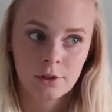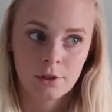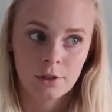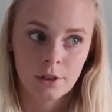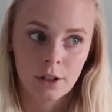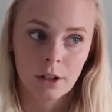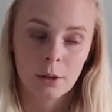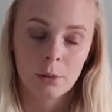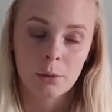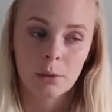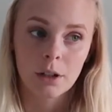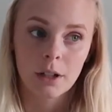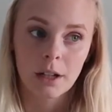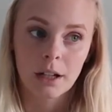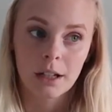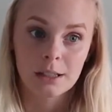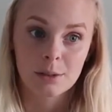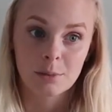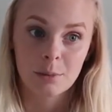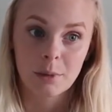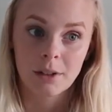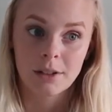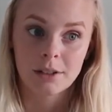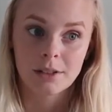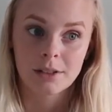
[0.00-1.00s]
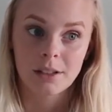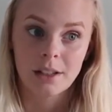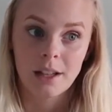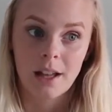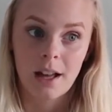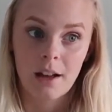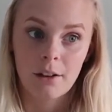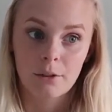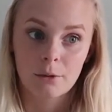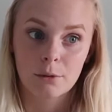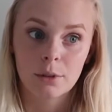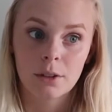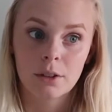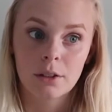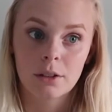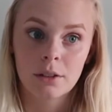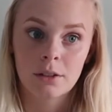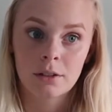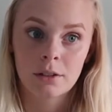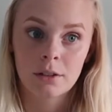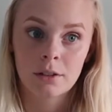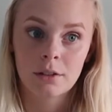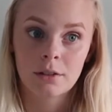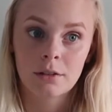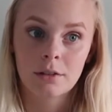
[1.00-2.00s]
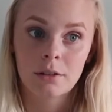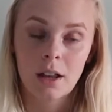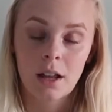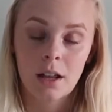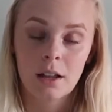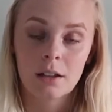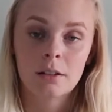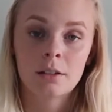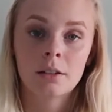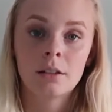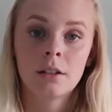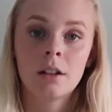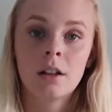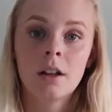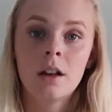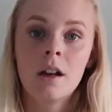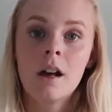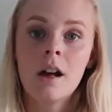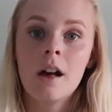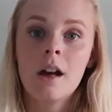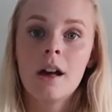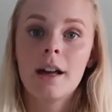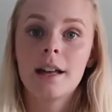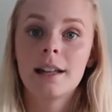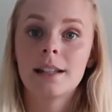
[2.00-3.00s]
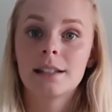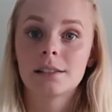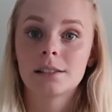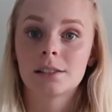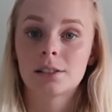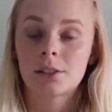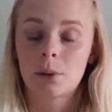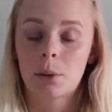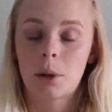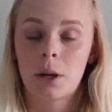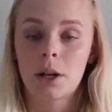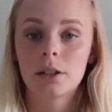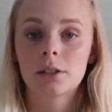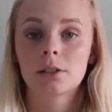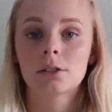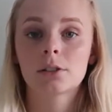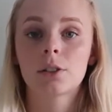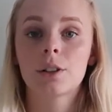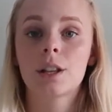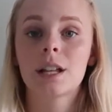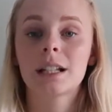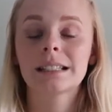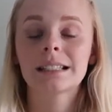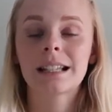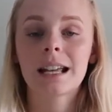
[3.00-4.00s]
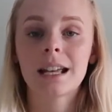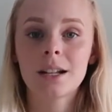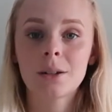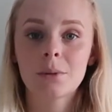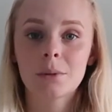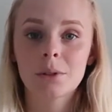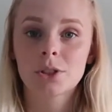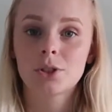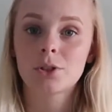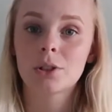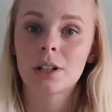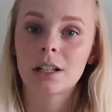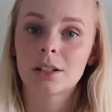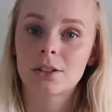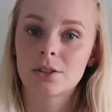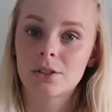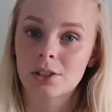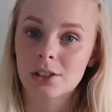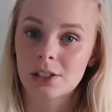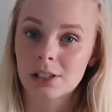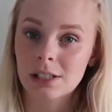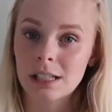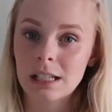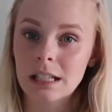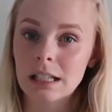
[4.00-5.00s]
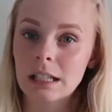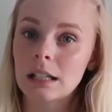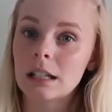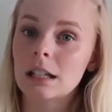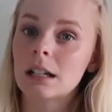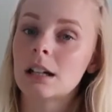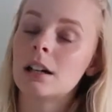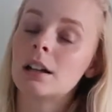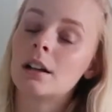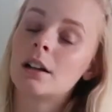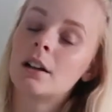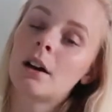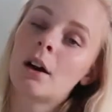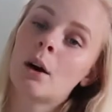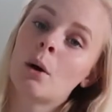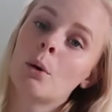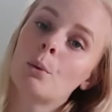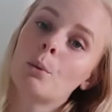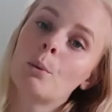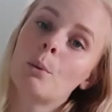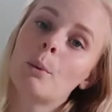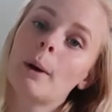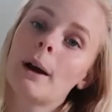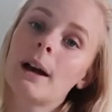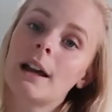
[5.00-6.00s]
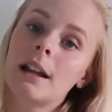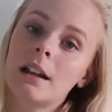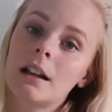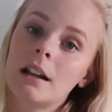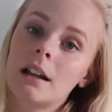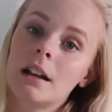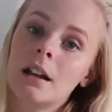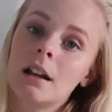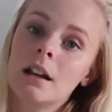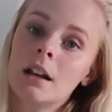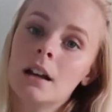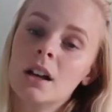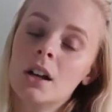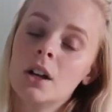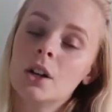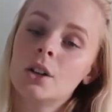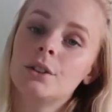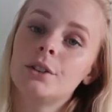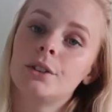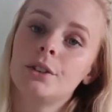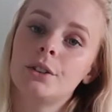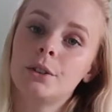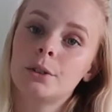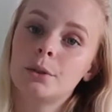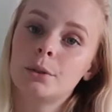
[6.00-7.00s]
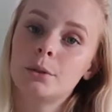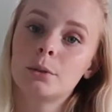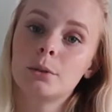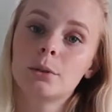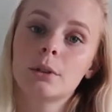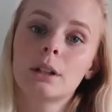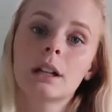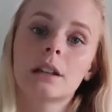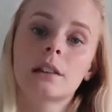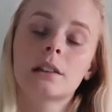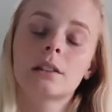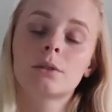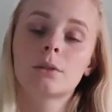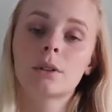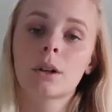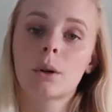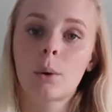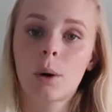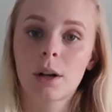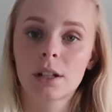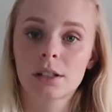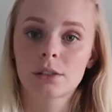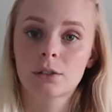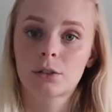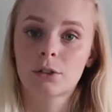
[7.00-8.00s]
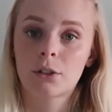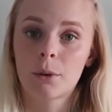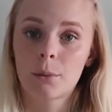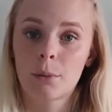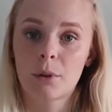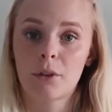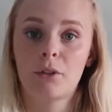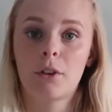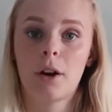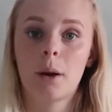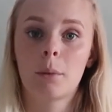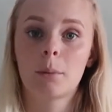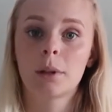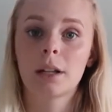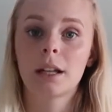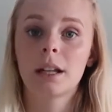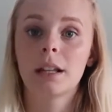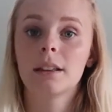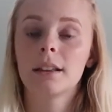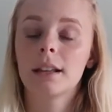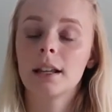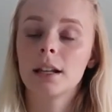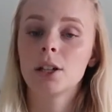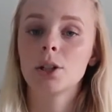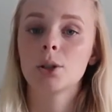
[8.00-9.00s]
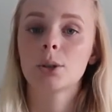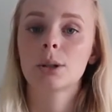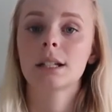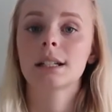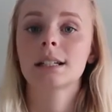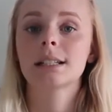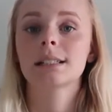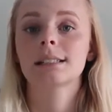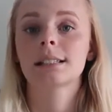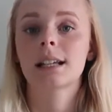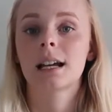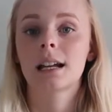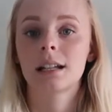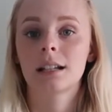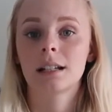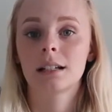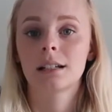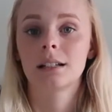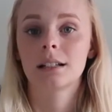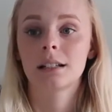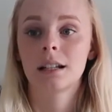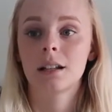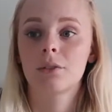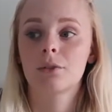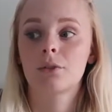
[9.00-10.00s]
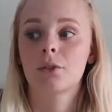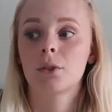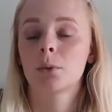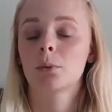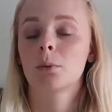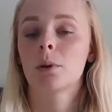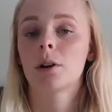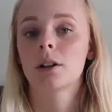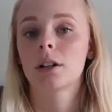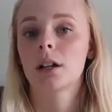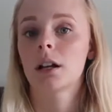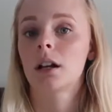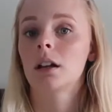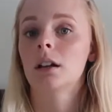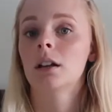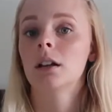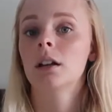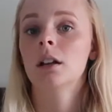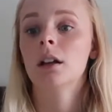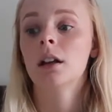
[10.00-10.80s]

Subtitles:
like what experience they have with that, and so on. So that's kind of what you get to see when you get the request from the family, and then you can decide if you want to